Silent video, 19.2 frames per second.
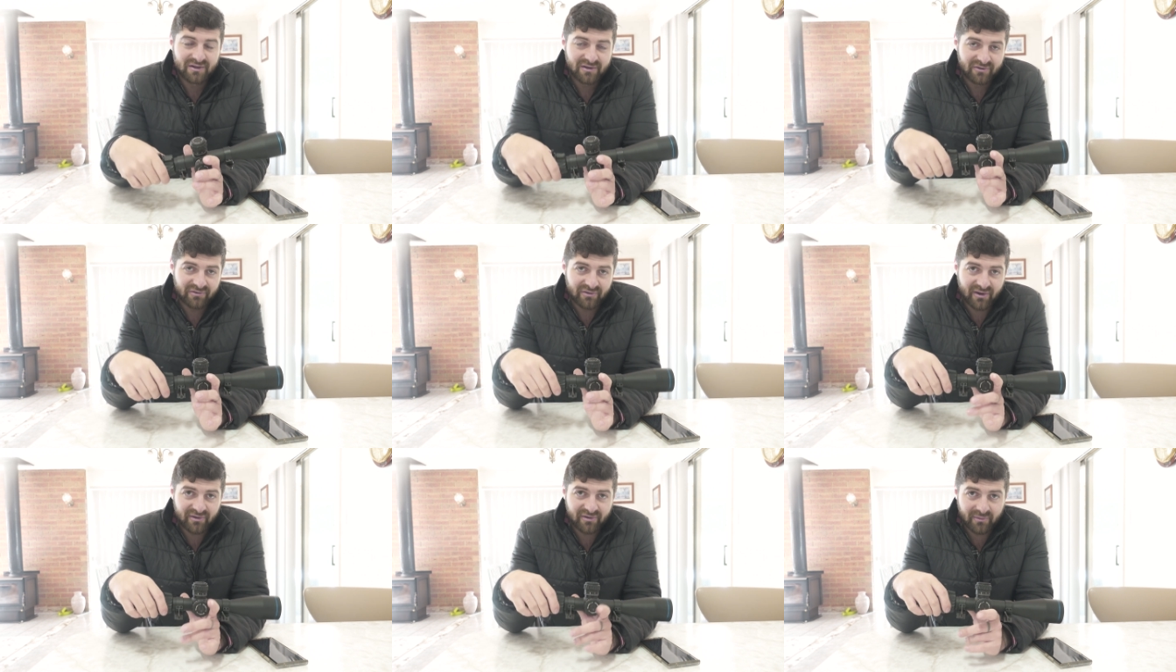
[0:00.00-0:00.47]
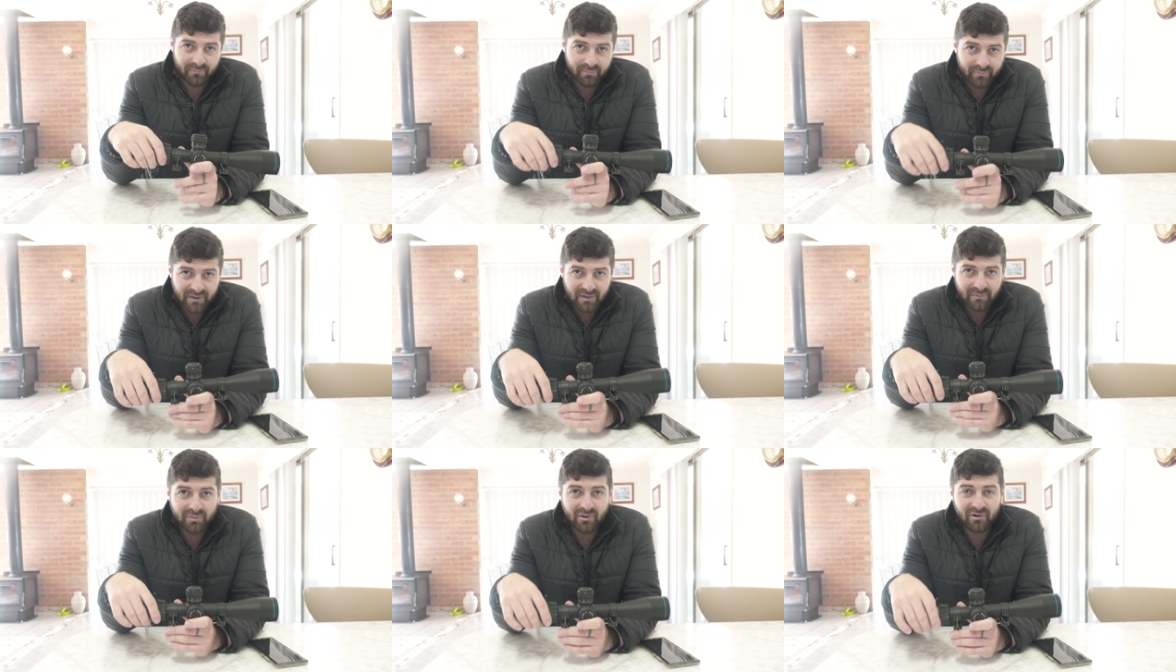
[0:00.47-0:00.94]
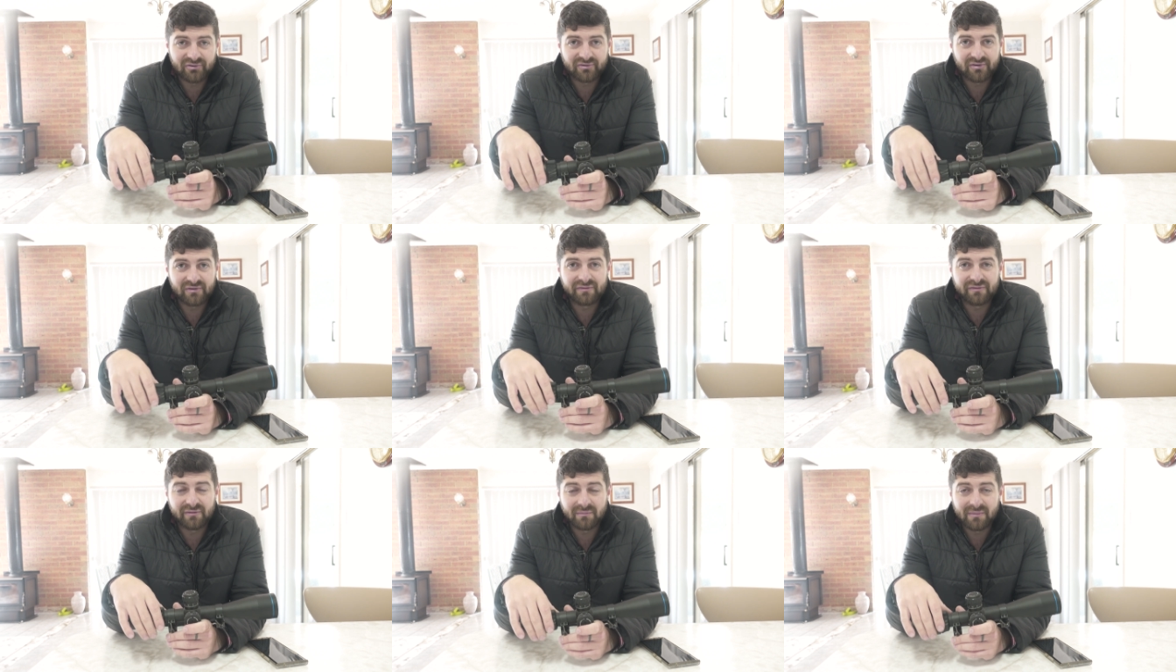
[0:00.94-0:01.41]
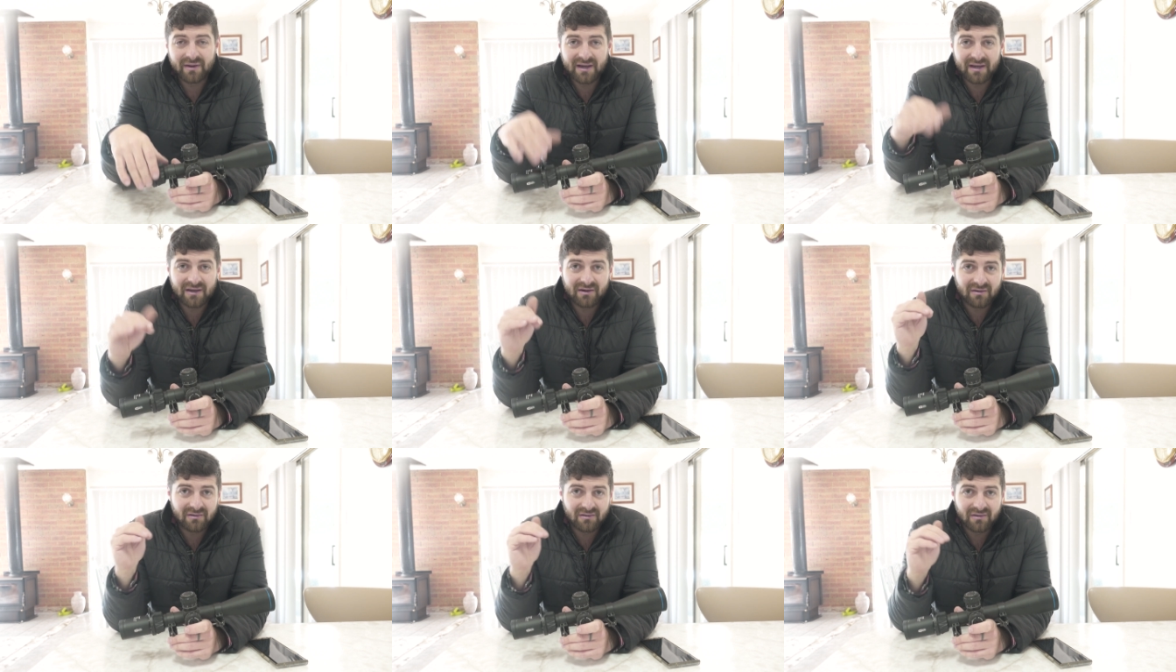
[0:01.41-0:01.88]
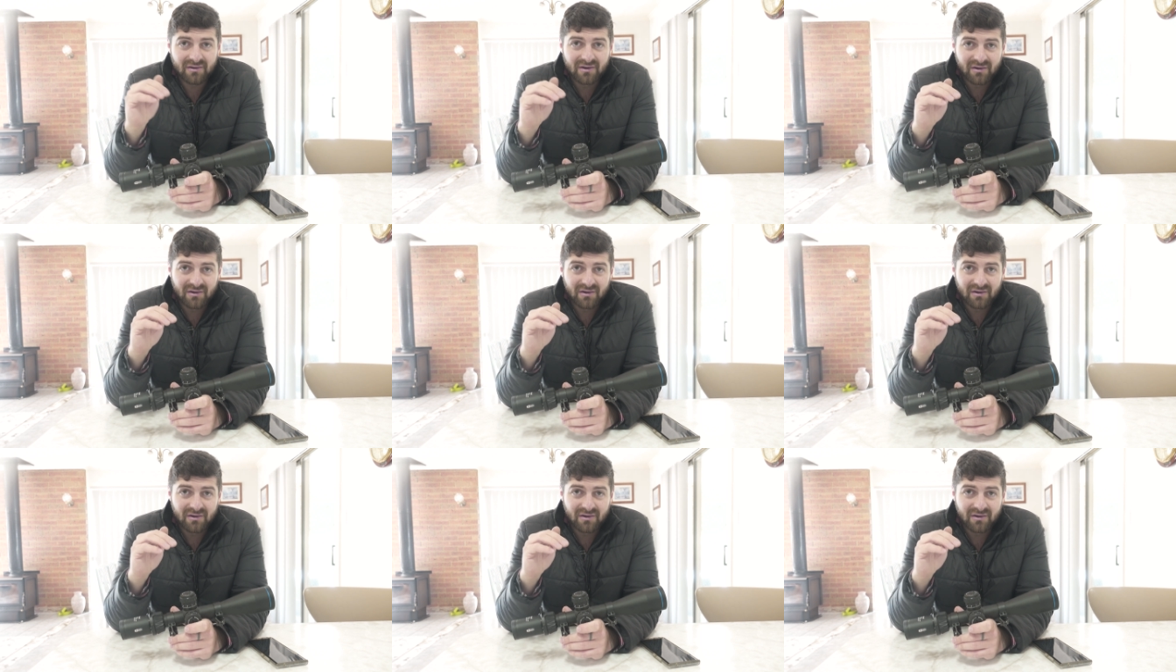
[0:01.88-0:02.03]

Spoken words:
So that's a big positive for me.